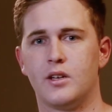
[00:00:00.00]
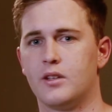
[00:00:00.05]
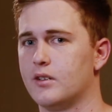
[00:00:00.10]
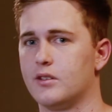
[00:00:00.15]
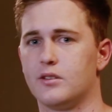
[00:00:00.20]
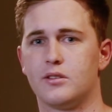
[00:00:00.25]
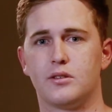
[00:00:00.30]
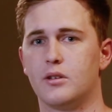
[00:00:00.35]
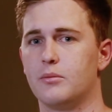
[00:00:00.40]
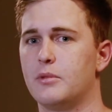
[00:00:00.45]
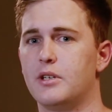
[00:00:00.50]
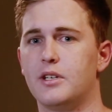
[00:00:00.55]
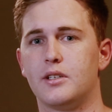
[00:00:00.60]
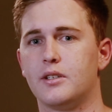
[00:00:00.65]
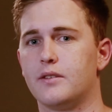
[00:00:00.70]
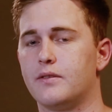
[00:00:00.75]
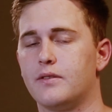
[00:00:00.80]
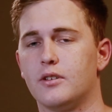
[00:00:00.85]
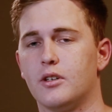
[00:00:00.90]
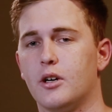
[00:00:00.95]
There's so many
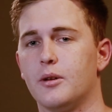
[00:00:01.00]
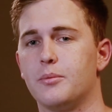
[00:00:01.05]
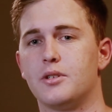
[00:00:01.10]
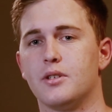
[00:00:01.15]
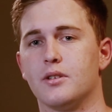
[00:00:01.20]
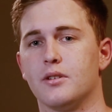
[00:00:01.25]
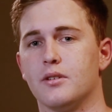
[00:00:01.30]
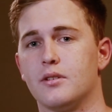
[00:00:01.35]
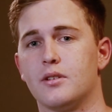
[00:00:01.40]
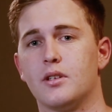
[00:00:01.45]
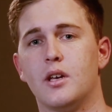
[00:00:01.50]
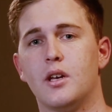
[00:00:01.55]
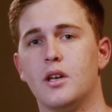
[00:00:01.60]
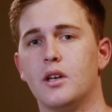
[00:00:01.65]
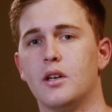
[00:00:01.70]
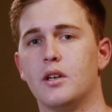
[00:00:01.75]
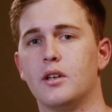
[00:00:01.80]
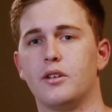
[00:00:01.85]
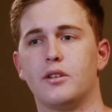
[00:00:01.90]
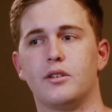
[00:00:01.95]
different options.
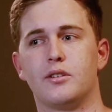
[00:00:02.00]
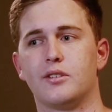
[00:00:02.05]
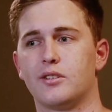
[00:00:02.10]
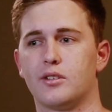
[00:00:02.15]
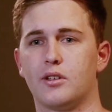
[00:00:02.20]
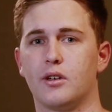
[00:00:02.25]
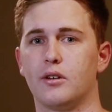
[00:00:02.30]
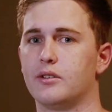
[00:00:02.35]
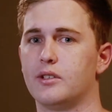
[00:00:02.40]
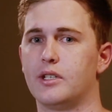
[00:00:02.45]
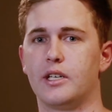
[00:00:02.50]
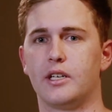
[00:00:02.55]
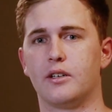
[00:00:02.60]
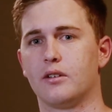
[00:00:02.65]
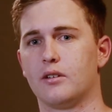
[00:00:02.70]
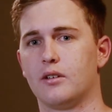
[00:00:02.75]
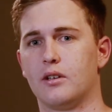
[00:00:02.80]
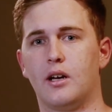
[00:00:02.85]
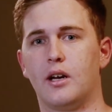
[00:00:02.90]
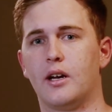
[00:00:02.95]
You can just go dig
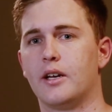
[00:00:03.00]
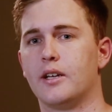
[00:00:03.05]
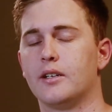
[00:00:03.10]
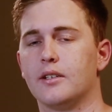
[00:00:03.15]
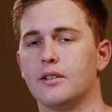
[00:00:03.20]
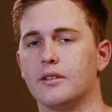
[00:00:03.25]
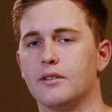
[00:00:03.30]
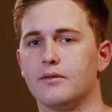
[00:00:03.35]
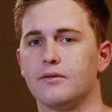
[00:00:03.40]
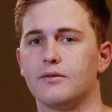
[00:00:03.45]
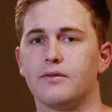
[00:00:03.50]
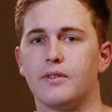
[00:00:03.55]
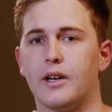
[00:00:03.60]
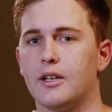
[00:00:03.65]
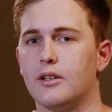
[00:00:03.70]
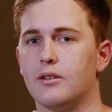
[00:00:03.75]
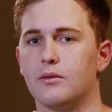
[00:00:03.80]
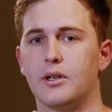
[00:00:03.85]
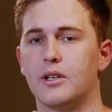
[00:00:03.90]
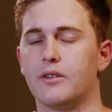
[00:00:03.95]
online and
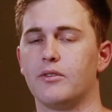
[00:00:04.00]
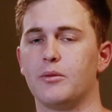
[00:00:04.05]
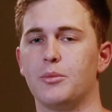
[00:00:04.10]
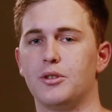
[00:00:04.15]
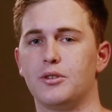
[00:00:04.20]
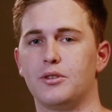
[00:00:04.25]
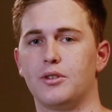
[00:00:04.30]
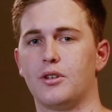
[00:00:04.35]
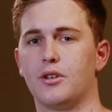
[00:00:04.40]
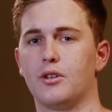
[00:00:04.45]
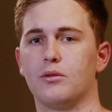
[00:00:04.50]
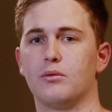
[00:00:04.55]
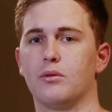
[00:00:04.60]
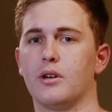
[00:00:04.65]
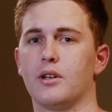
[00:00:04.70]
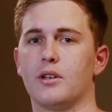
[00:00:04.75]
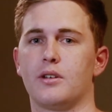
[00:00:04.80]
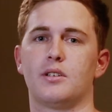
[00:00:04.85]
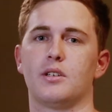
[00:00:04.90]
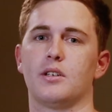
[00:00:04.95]
find whatever music you
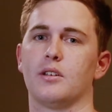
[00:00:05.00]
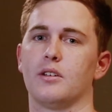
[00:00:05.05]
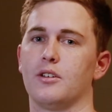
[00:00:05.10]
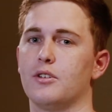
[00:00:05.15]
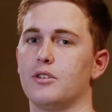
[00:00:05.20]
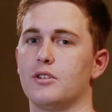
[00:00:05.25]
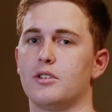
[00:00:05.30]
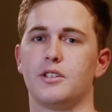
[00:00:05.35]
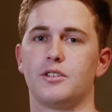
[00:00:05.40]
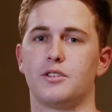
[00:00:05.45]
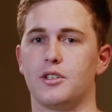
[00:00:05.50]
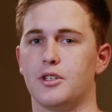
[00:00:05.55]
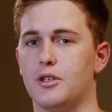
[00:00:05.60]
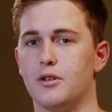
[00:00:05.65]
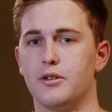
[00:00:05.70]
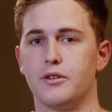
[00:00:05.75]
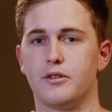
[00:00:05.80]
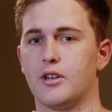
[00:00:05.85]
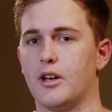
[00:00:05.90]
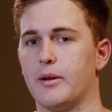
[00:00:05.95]
want, and usually it's a
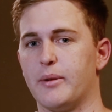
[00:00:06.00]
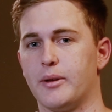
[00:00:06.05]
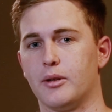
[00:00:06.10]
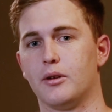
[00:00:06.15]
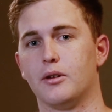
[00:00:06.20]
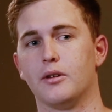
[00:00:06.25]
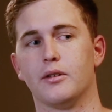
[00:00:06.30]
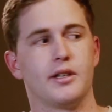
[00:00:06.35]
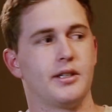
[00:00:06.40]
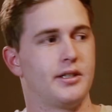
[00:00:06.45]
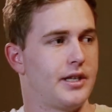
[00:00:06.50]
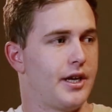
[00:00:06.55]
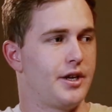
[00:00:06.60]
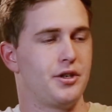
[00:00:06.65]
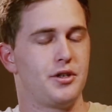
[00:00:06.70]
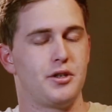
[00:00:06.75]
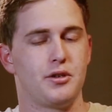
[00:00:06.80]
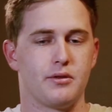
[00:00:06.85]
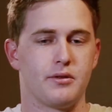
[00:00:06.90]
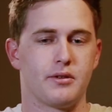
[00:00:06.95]
huge rabbit hole that
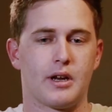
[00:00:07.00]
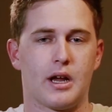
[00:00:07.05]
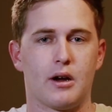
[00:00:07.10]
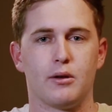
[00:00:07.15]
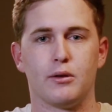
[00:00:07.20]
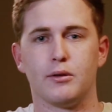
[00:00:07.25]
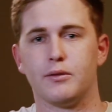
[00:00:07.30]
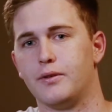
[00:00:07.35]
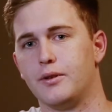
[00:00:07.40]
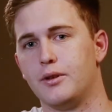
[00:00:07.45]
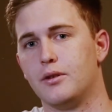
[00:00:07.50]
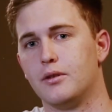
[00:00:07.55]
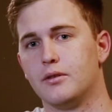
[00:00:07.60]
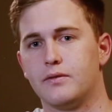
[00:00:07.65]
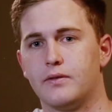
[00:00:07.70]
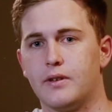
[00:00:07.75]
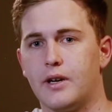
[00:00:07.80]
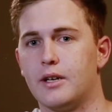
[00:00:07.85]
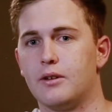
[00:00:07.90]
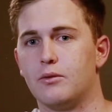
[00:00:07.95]
takes you an hour for you to
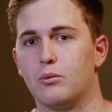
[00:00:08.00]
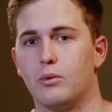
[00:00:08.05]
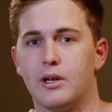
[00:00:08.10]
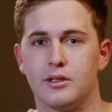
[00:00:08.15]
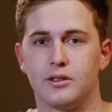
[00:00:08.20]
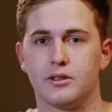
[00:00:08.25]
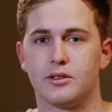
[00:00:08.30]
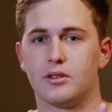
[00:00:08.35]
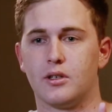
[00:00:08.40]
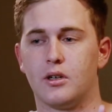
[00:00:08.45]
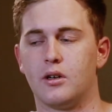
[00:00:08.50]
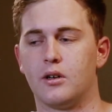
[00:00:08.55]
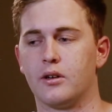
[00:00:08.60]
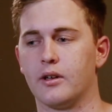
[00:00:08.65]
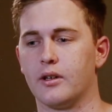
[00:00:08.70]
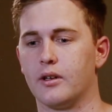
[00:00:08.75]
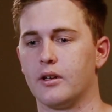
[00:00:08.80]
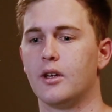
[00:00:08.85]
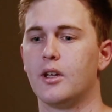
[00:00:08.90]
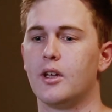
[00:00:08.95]
find one
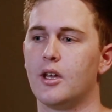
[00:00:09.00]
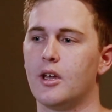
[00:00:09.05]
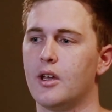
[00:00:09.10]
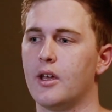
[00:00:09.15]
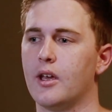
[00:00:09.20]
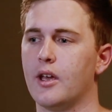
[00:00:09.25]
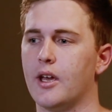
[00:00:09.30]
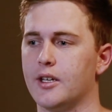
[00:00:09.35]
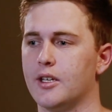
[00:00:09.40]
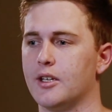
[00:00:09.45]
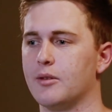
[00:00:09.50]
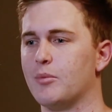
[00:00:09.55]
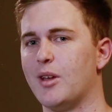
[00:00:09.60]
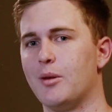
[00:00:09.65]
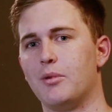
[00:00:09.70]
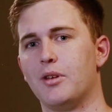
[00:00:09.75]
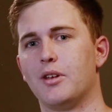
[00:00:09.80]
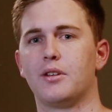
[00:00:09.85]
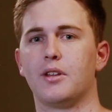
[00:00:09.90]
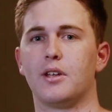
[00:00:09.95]
song, and then
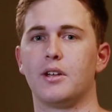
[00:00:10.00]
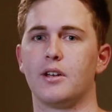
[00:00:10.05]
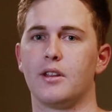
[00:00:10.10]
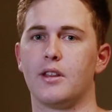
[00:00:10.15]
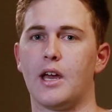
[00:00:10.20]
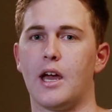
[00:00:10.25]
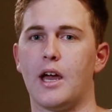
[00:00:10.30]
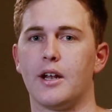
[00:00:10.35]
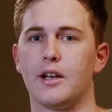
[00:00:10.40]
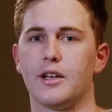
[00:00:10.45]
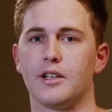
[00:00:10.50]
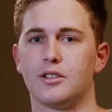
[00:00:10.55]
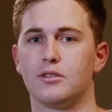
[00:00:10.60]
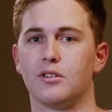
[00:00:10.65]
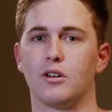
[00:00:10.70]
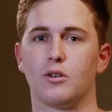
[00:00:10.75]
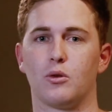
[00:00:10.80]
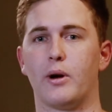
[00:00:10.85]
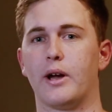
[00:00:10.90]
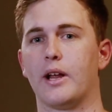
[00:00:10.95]
maybe at the end of that it's
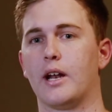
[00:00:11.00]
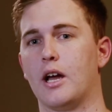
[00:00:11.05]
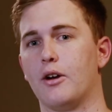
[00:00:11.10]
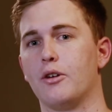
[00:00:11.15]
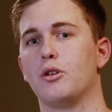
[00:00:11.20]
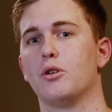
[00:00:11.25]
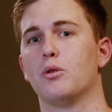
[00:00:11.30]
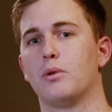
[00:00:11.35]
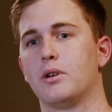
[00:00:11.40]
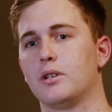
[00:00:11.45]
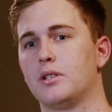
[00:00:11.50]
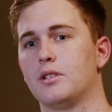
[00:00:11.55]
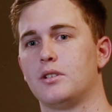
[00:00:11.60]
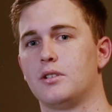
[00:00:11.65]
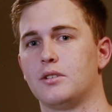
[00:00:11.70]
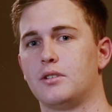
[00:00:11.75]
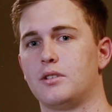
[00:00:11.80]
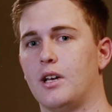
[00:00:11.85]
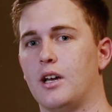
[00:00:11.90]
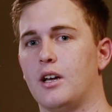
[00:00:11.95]
not quite how you want it
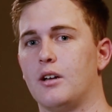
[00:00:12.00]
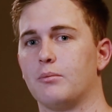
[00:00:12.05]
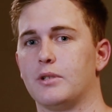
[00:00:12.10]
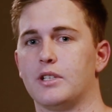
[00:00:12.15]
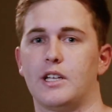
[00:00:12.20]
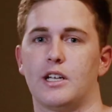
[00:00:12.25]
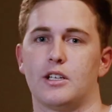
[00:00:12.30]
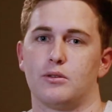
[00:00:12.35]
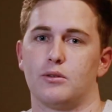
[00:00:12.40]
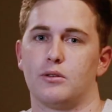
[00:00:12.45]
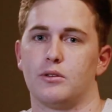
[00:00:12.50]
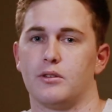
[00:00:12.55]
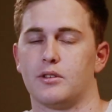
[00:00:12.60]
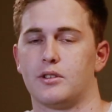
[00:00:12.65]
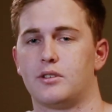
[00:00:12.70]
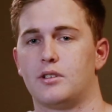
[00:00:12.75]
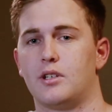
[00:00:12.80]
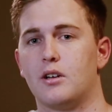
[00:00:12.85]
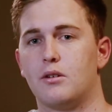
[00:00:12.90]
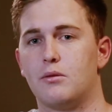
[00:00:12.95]
to sound, but that's all you're
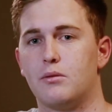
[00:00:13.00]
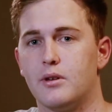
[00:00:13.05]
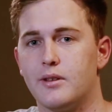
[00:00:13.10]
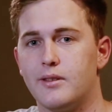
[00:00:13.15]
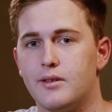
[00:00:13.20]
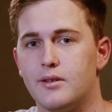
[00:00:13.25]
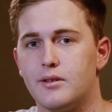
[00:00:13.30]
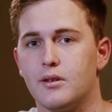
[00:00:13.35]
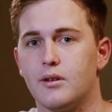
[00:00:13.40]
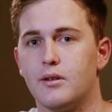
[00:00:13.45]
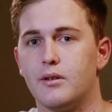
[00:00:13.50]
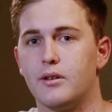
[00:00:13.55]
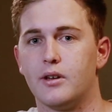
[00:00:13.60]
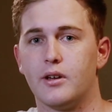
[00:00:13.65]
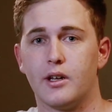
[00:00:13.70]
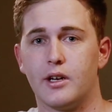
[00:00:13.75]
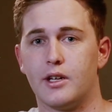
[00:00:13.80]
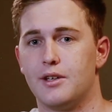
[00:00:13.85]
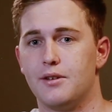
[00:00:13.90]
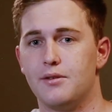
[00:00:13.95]
stuck with, so you
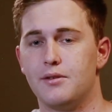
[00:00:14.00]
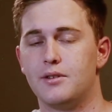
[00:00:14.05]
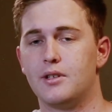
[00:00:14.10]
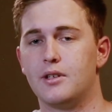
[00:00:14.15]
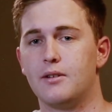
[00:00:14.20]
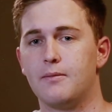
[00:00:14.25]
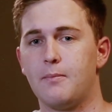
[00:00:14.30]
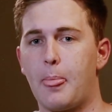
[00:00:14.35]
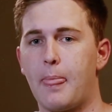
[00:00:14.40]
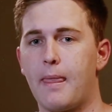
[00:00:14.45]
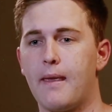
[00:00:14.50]
gotta use it.